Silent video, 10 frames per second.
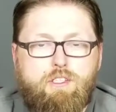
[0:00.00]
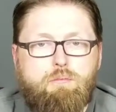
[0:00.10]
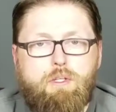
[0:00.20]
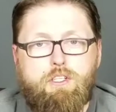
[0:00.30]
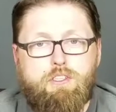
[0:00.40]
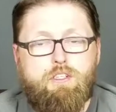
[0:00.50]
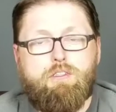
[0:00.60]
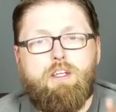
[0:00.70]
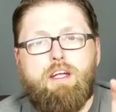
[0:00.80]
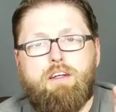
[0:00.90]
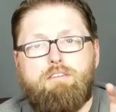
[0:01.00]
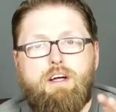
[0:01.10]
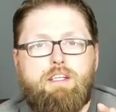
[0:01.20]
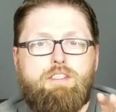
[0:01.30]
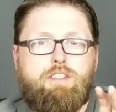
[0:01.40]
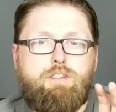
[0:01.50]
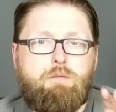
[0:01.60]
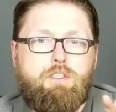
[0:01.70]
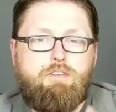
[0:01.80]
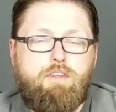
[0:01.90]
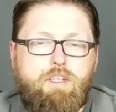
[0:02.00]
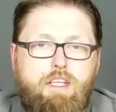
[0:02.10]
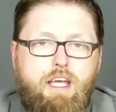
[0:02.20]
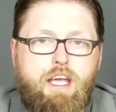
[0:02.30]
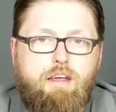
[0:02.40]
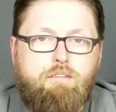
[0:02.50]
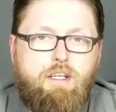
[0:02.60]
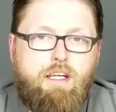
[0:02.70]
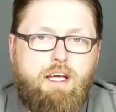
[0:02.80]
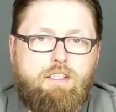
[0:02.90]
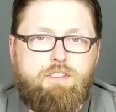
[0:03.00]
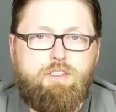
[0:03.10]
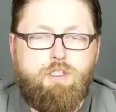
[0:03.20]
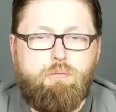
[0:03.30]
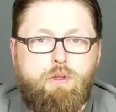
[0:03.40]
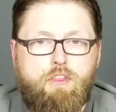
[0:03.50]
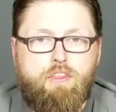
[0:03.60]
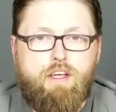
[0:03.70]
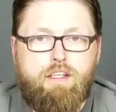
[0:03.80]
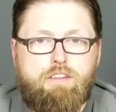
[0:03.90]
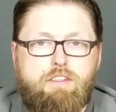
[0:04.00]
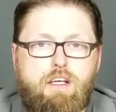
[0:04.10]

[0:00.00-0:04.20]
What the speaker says: but there's also a lot of devices specifically aimed as simple things,